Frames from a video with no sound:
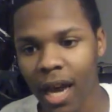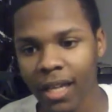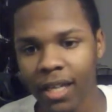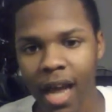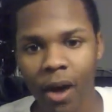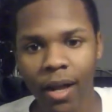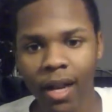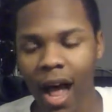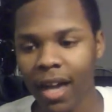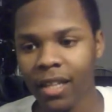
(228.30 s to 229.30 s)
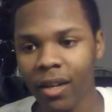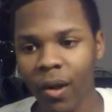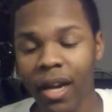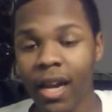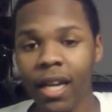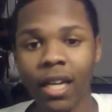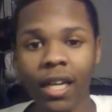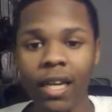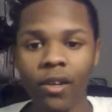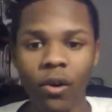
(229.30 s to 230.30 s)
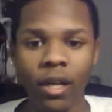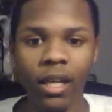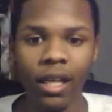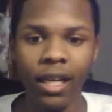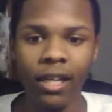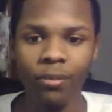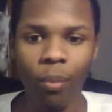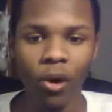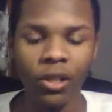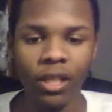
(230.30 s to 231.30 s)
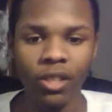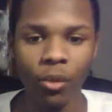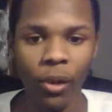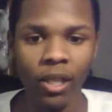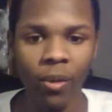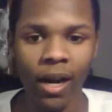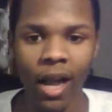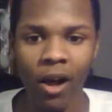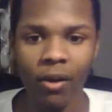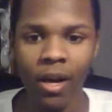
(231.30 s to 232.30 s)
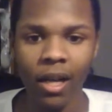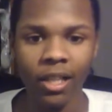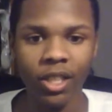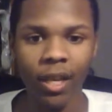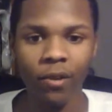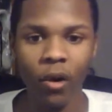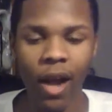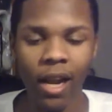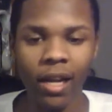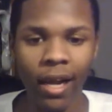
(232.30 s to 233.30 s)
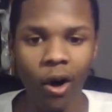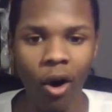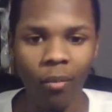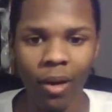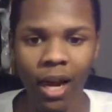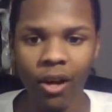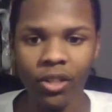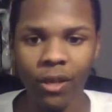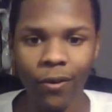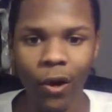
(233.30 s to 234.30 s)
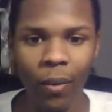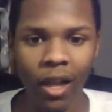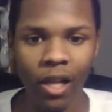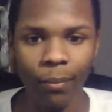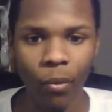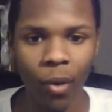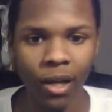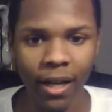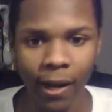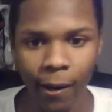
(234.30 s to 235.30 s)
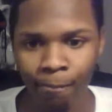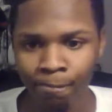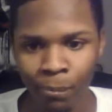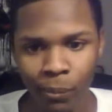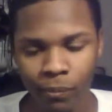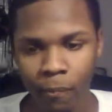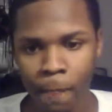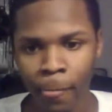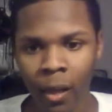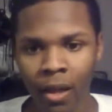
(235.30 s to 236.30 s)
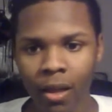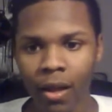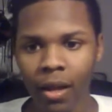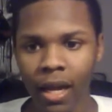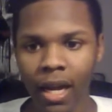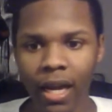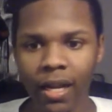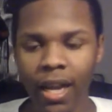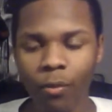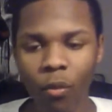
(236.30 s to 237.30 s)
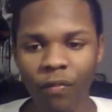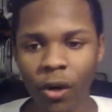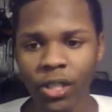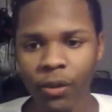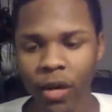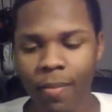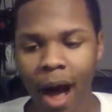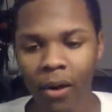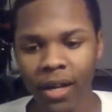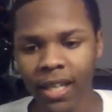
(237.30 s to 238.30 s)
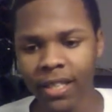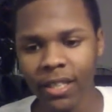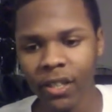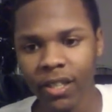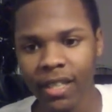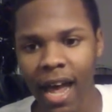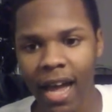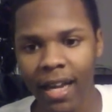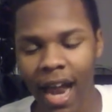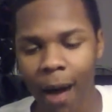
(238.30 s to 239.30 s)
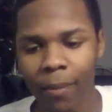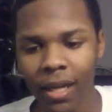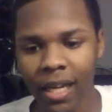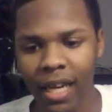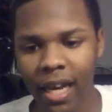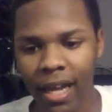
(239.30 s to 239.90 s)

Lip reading: knocking it down at a high rate. He's the lead person in threes right now because Steph Curry had a day off, but now Steph Curry probably number one again. And they first in rebounding. This is a stat that I believe that